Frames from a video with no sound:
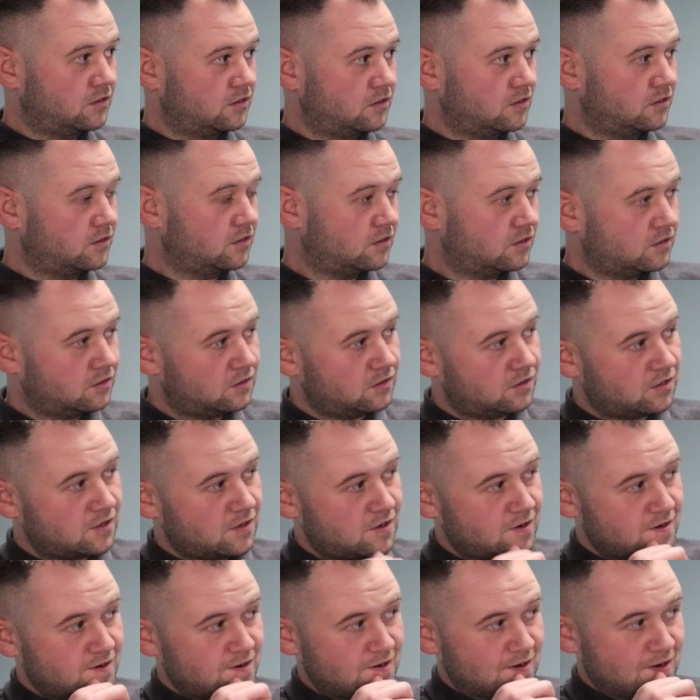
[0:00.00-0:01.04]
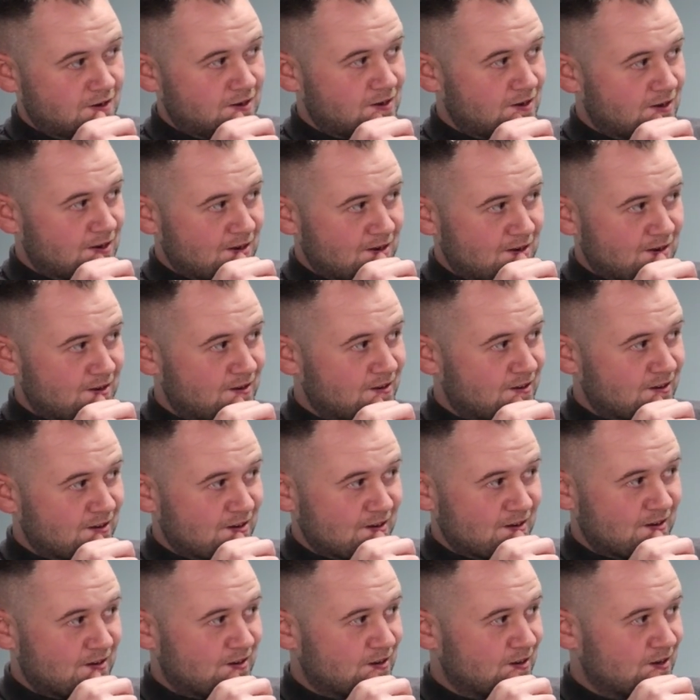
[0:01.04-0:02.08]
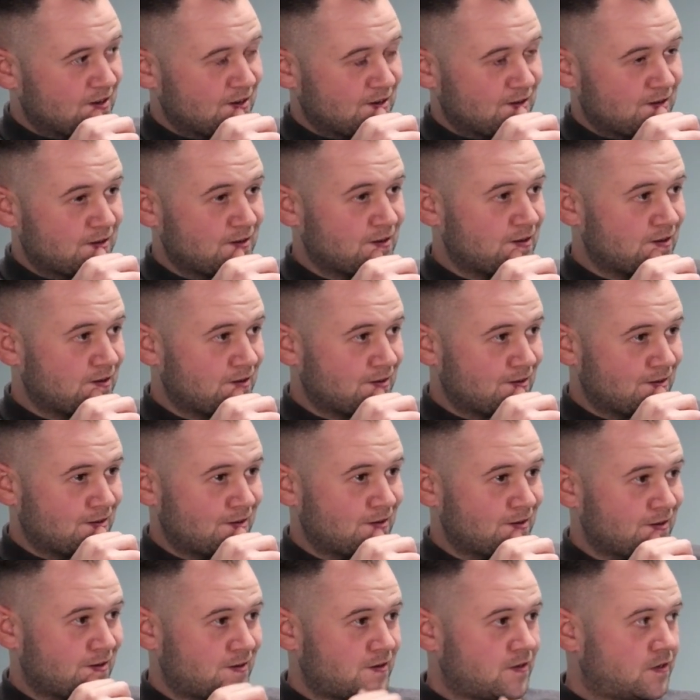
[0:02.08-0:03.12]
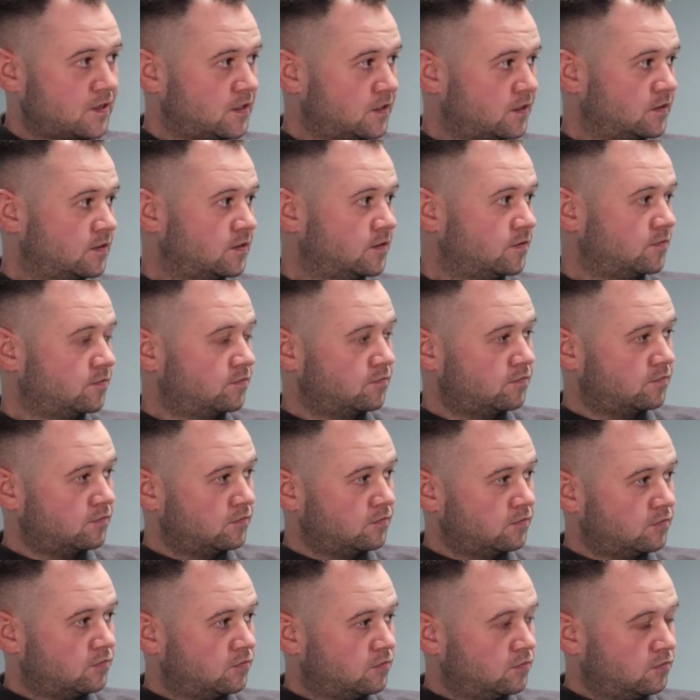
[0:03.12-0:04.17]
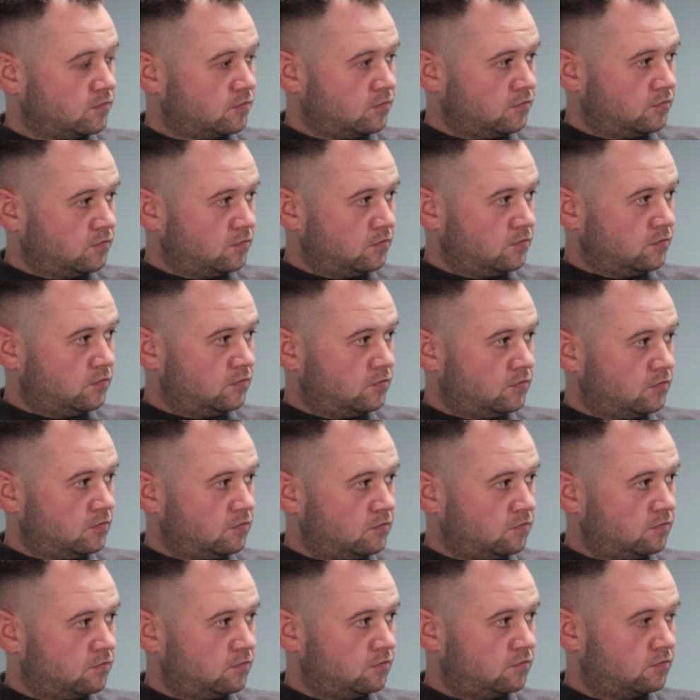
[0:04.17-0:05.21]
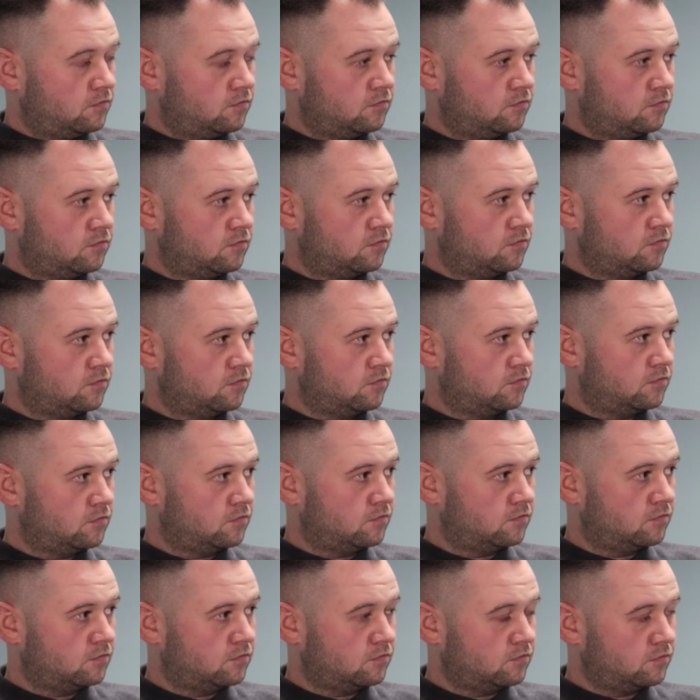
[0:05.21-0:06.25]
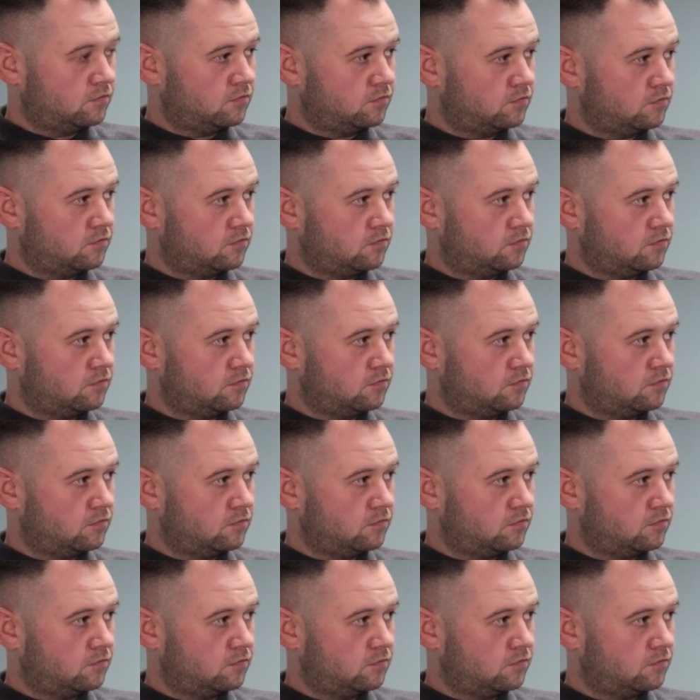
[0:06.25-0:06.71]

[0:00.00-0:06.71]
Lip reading: (silent)